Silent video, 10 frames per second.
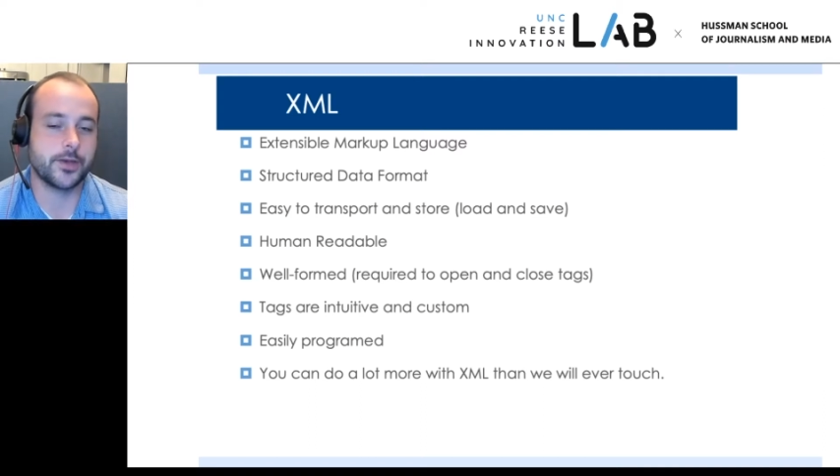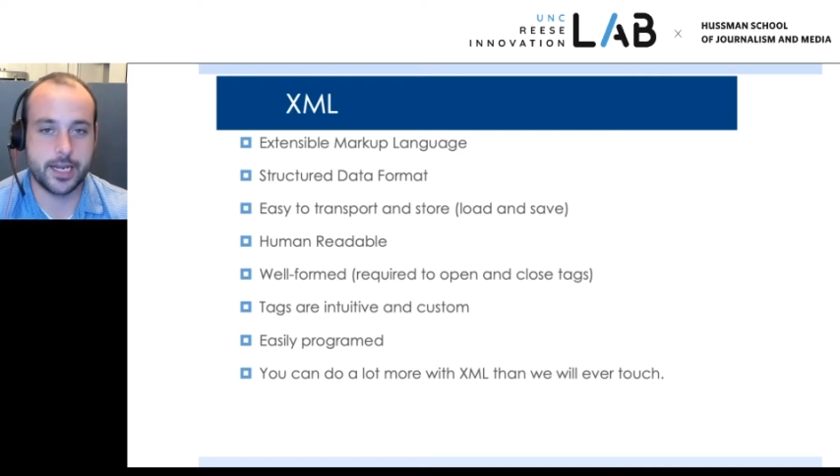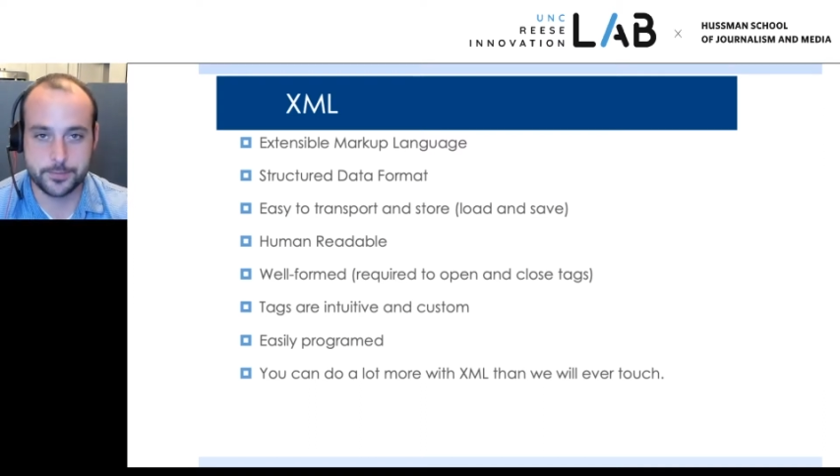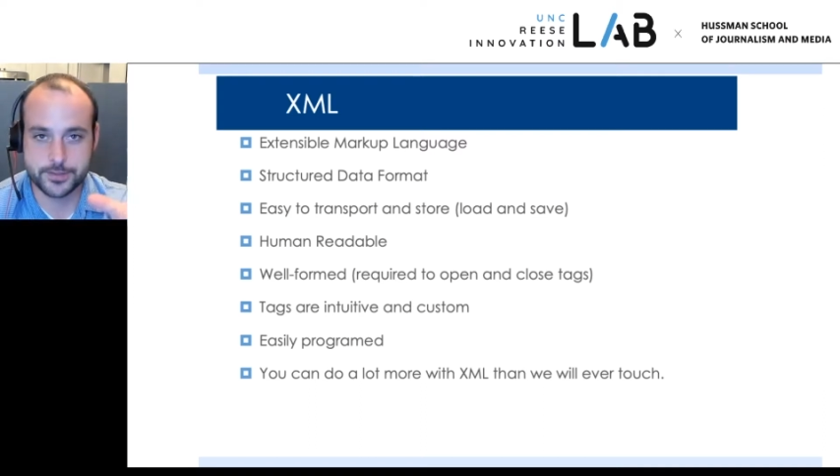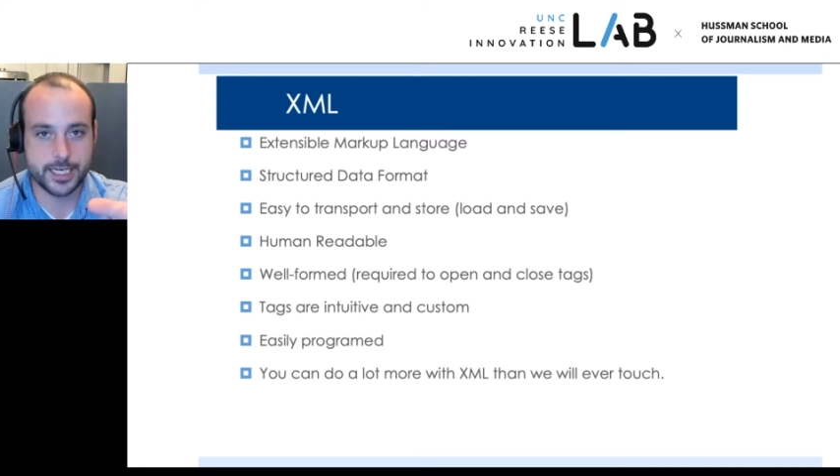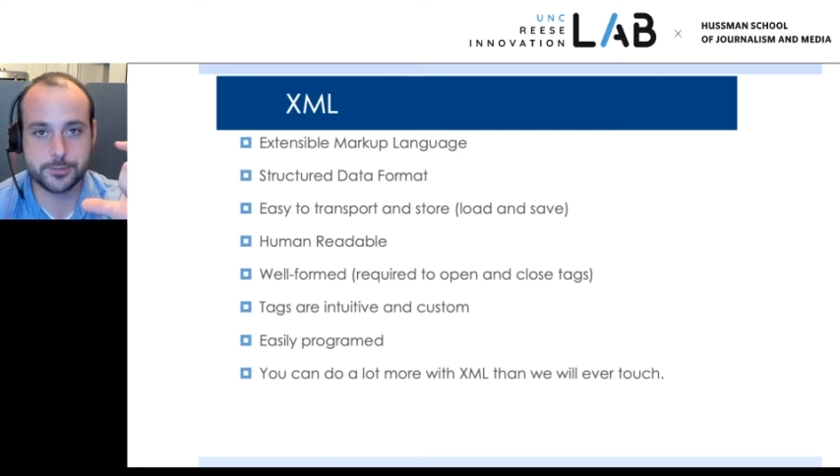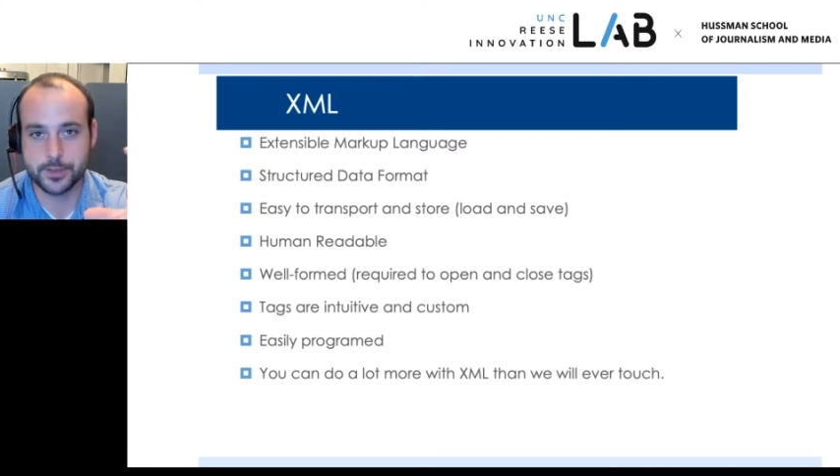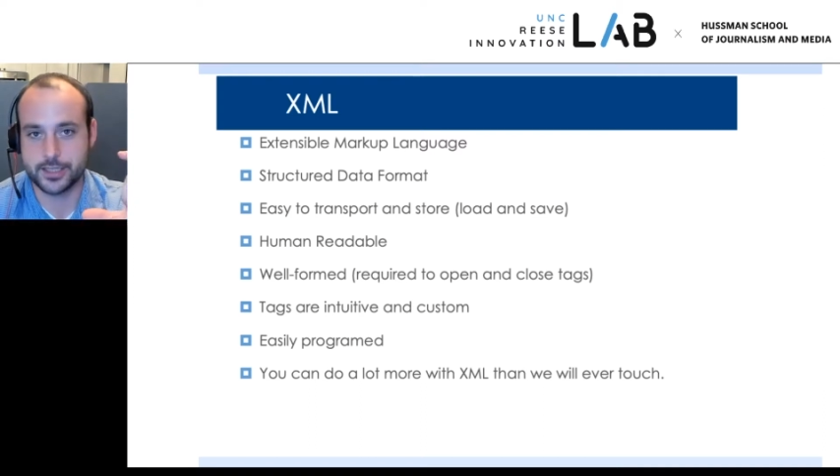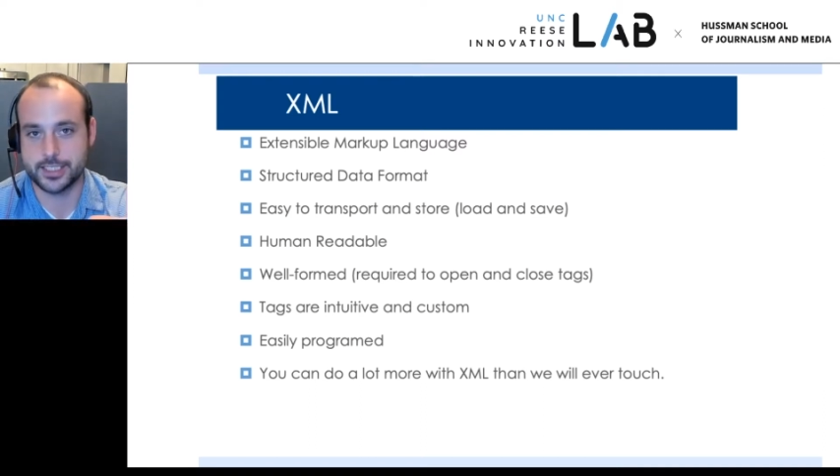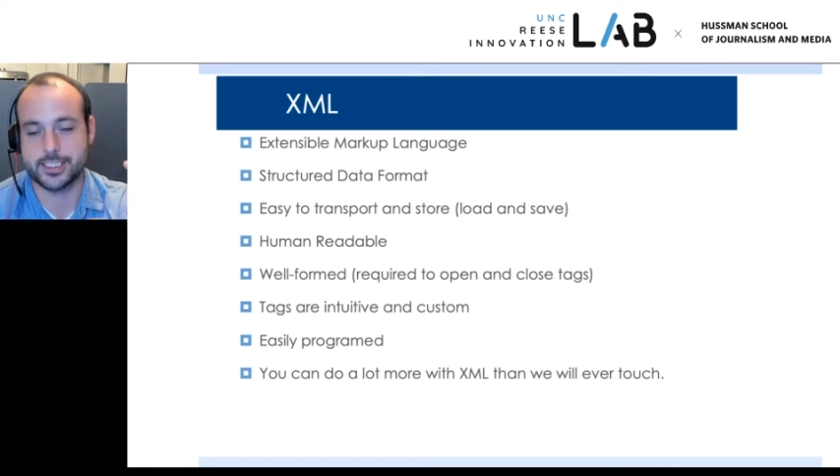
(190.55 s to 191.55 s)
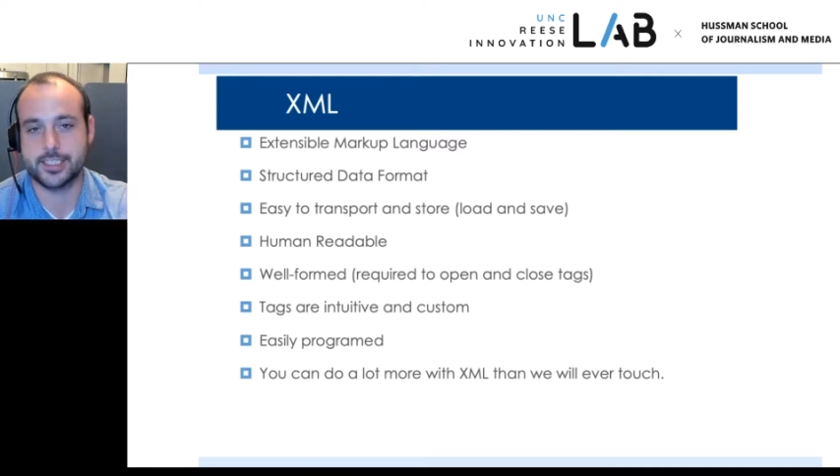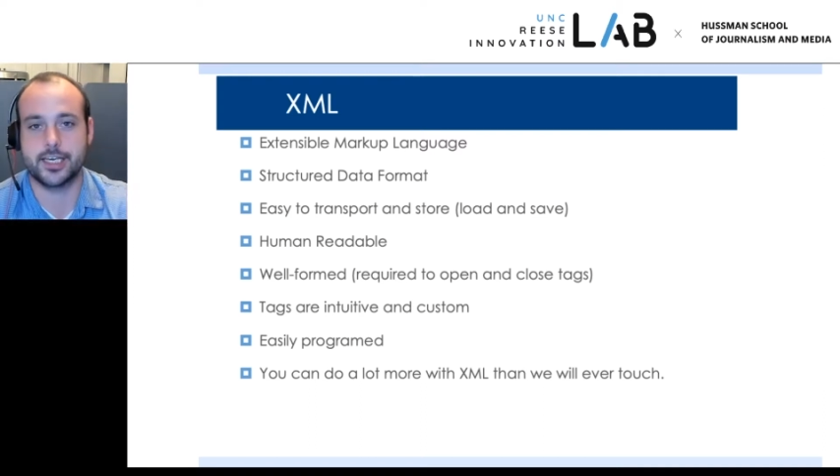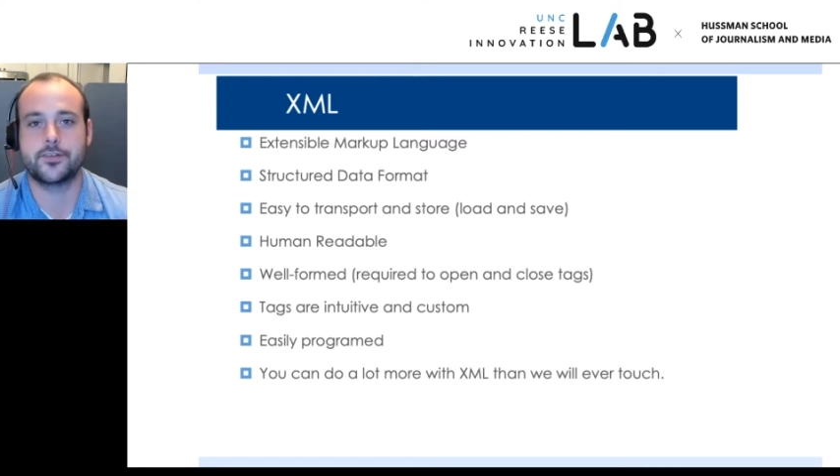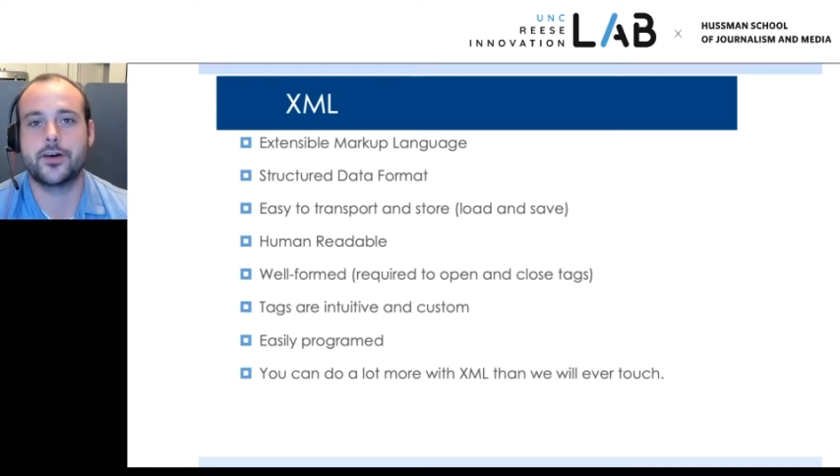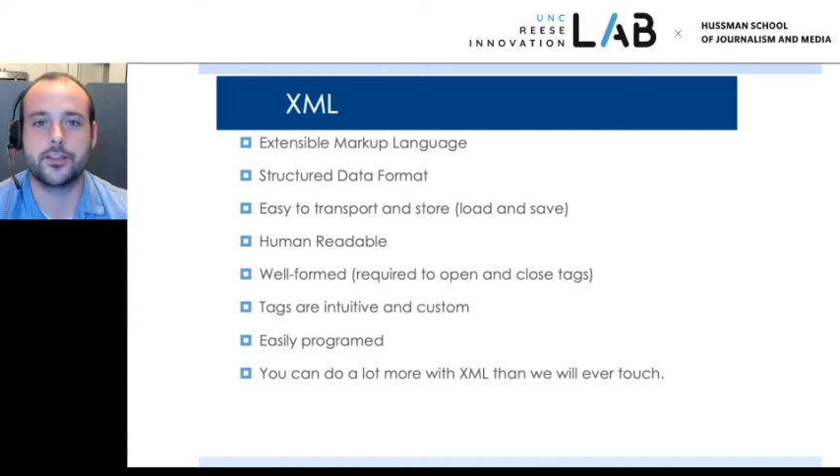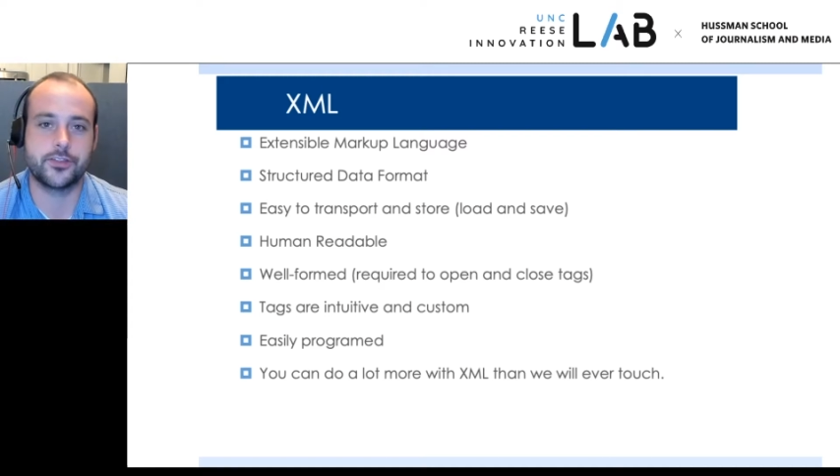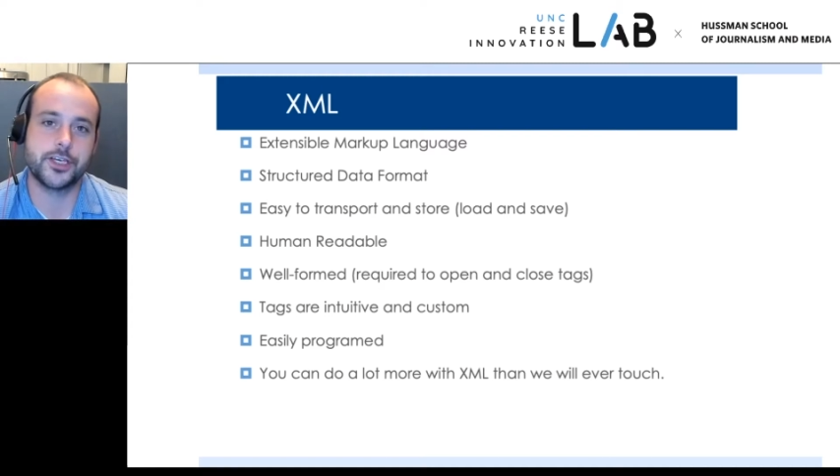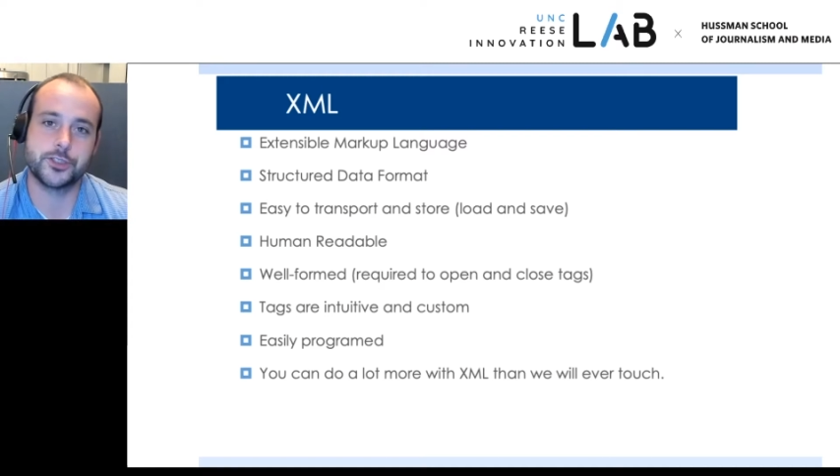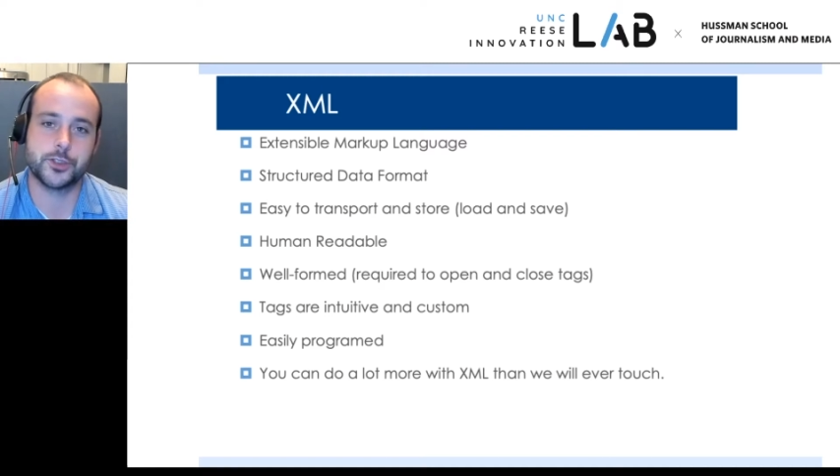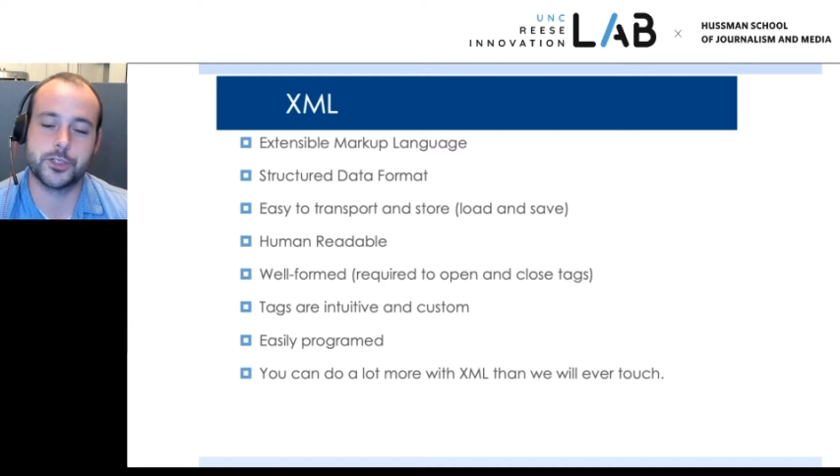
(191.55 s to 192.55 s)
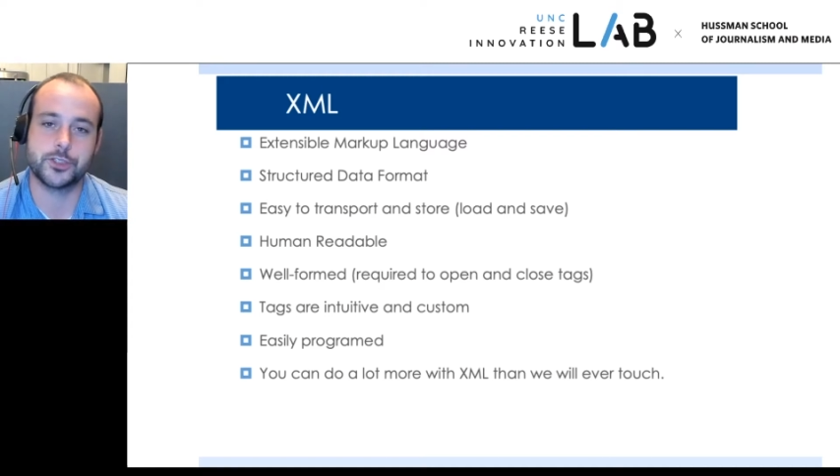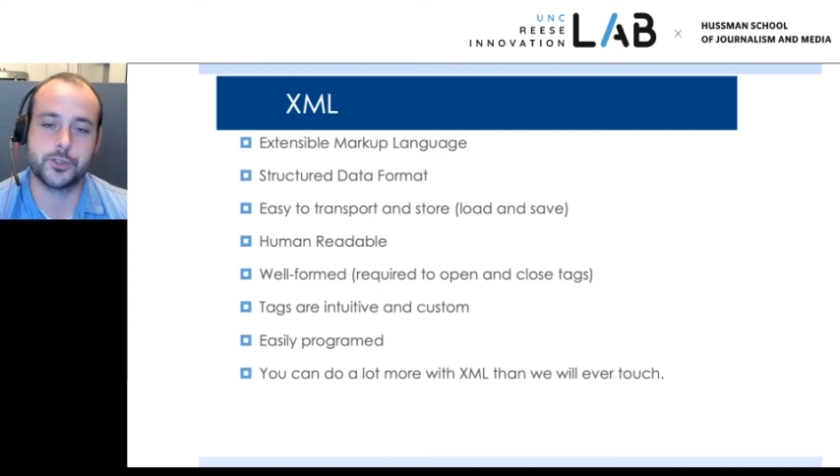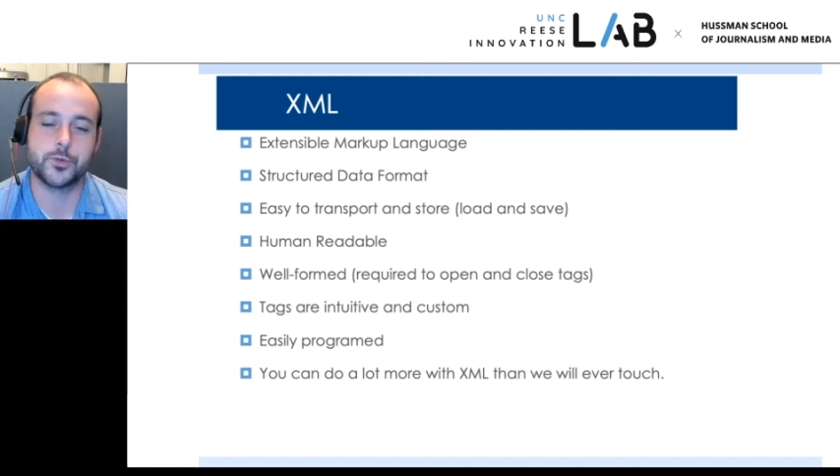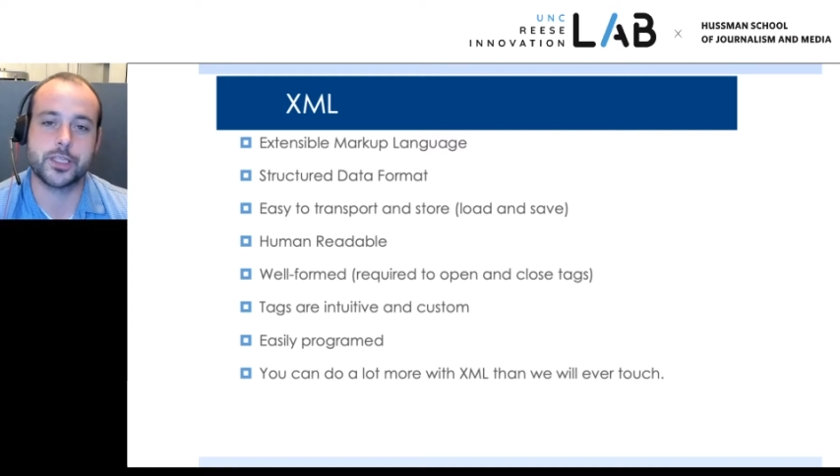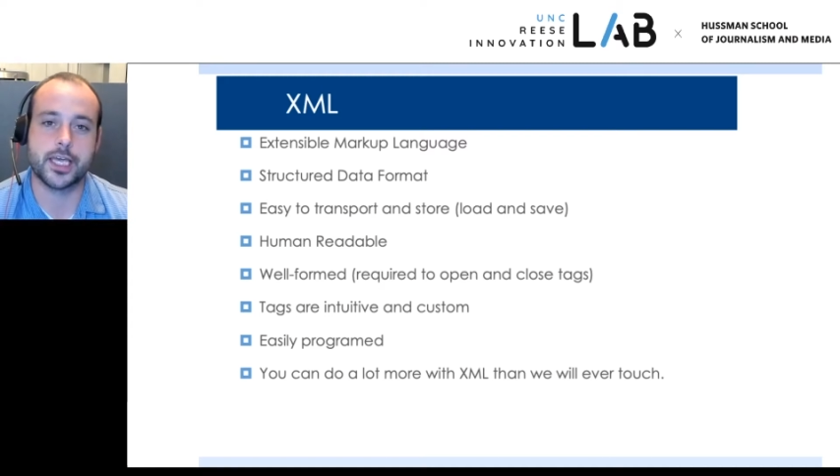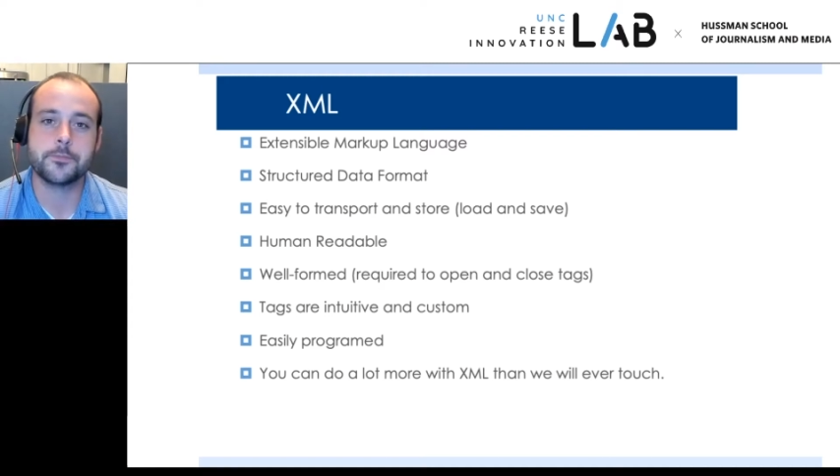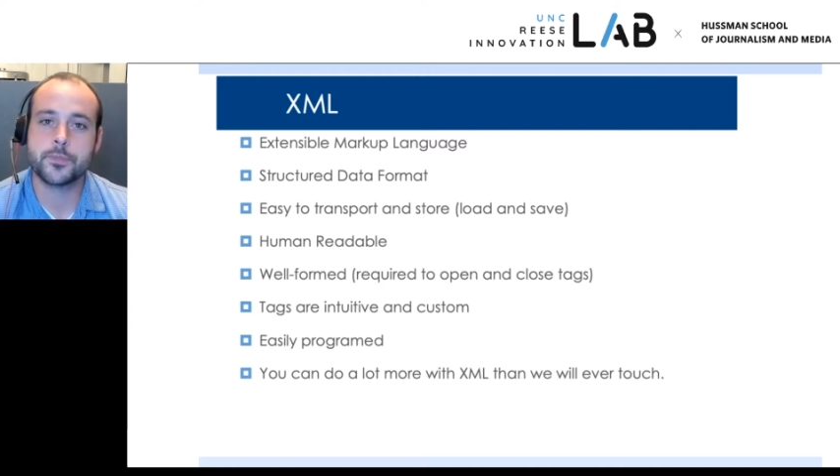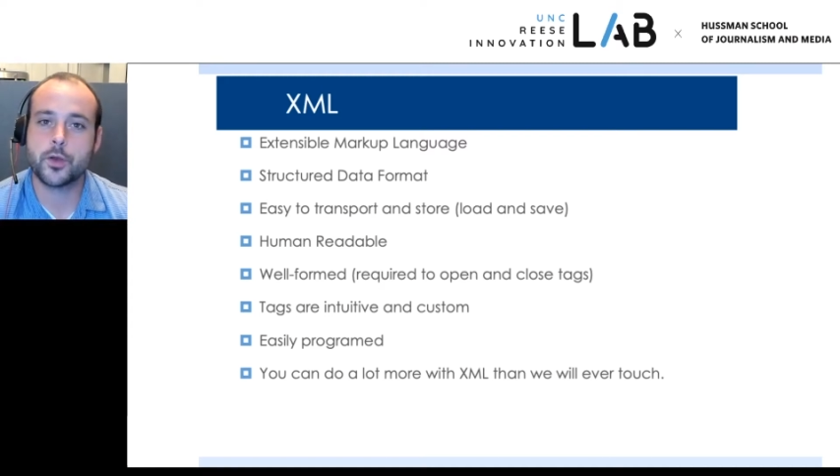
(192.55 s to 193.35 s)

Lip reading: We had a textbook this thick of all the things you could do with it,